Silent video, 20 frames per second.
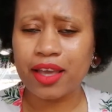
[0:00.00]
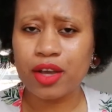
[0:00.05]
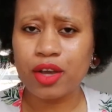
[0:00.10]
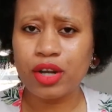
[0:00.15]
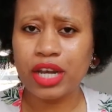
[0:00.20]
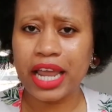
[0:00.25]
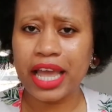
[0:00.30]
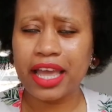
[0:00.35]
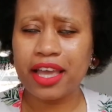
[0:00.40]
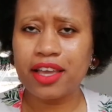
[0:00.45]

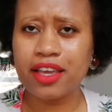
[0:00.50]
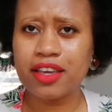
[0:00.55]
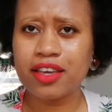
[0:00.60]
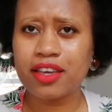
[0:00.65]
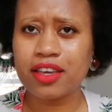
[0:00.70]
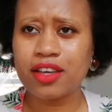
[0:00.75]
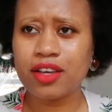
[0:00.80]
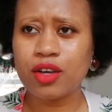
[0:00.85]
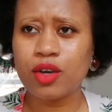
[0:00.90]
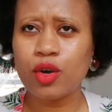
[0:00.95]
Like,
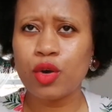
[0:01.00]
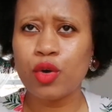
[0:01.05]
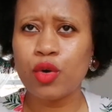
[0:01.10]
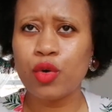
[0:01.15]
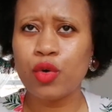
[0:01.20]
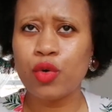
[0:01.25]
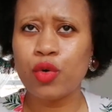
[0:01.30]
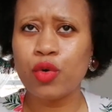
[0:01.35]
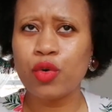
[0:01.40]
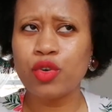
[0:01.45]

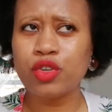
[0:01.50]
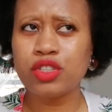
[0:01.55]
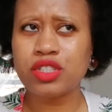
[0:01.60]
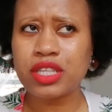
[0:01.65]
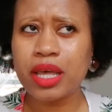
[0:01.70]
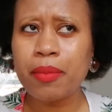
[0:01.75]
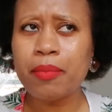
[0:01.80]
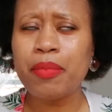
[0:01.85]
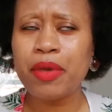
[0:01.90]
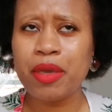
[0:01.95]

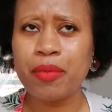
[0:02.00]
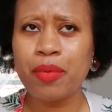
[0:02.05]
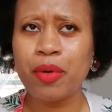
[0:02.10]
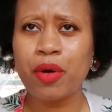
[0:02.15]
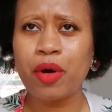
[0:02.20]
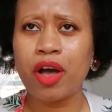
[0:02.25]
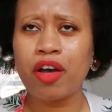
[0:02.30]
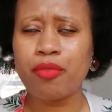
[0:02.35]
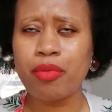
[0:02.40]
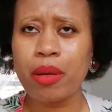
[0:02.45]
some
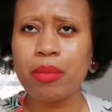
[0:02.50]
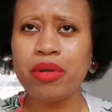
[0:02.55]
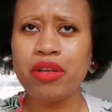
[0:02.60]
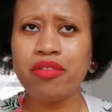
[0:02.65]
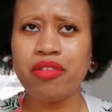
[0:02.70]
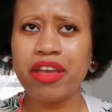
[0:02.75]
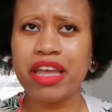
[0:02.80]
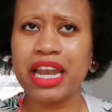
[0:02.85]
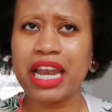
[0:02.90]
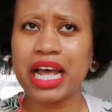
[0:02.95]
people have probably
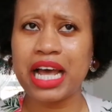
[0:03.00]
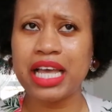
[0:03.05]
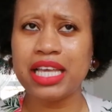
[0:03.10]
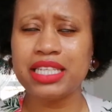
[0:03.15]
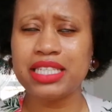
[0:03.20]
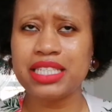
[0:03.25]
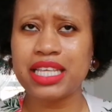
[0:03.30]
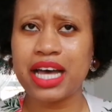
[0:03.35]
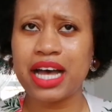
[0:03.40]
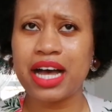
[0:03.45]

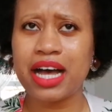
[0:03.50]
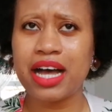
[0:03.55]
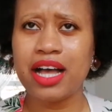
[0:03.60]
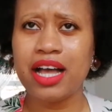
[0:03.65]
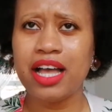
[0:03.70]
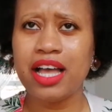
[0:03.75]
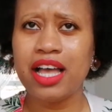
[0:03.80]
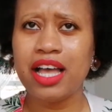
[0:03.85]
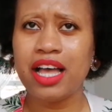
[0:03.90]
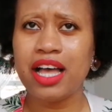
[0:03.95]
realized that
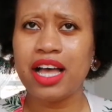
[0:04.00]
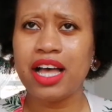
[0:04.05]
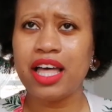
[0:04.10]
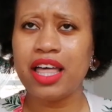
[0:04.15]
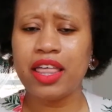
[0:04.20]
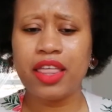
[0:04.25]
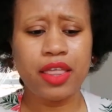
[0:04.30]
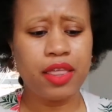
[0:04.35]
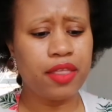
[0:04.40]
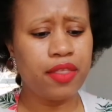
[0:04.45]

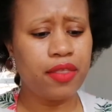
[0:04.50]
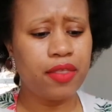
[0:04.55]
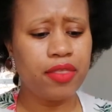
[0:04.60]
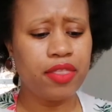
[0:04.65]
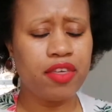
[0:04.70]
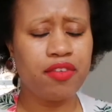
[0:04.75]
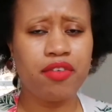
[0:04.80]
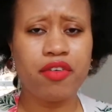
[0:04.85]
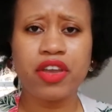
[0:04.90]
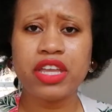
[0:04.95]

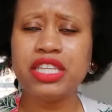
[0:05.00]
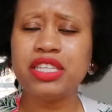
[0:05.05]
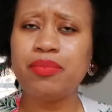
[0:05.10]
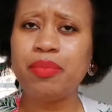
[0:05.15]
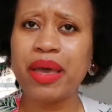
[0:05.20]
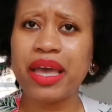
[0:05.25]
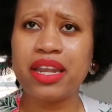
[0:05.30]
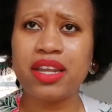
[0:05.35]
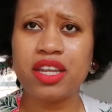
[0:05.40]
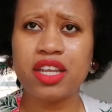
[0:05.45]
they're very
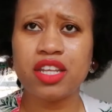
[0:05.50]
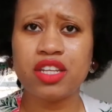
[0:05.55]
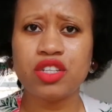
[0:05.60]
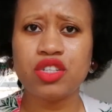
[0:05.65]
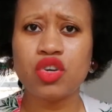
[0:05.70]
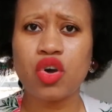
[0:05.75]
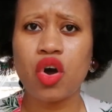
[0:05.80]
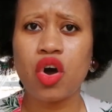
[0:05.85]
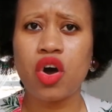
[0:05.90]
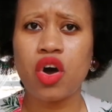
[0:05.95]

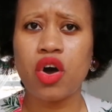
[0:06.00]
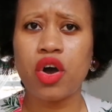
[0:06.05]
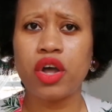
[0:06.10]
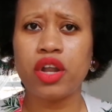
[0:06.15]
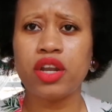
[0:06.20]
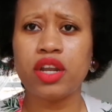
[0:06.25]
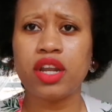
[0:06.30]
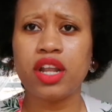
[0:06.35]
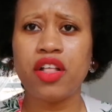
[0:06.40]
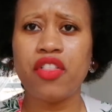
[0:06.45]
dependent
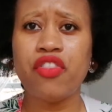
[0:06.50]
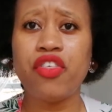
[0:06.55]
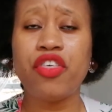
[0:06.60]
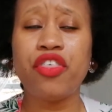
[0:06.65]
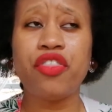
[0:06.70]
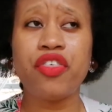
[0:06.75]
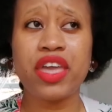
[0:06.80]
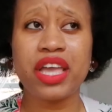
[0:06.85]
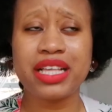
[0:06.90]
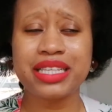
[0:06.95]
on the
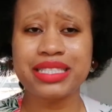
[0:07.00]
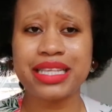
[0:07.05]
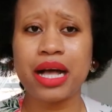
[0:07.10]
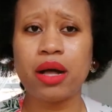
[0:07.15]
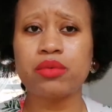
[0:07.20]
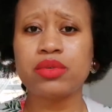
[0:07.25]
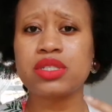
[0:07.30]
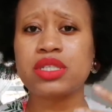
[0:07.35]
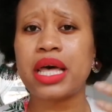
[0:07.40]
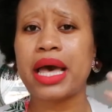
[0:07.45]
things
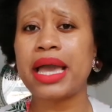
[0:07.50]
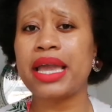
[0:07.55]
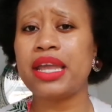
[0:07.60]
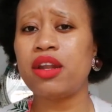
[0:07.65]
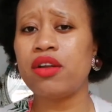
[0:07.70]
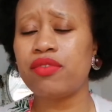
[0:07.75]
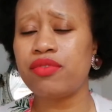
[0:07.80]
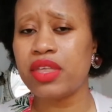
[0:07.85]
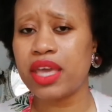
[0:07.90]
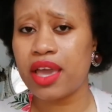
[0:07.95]
outside
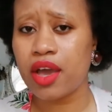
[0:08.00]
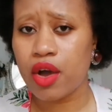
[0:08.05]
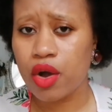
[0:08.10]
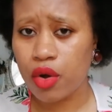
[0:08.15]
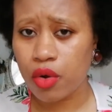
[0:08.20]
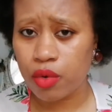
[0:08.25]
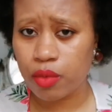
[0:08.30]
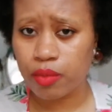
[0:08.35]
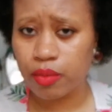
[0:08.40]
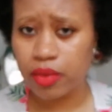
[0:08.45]
of their
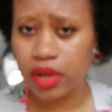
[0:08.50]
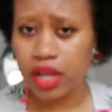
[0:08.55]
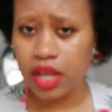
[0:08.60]
home.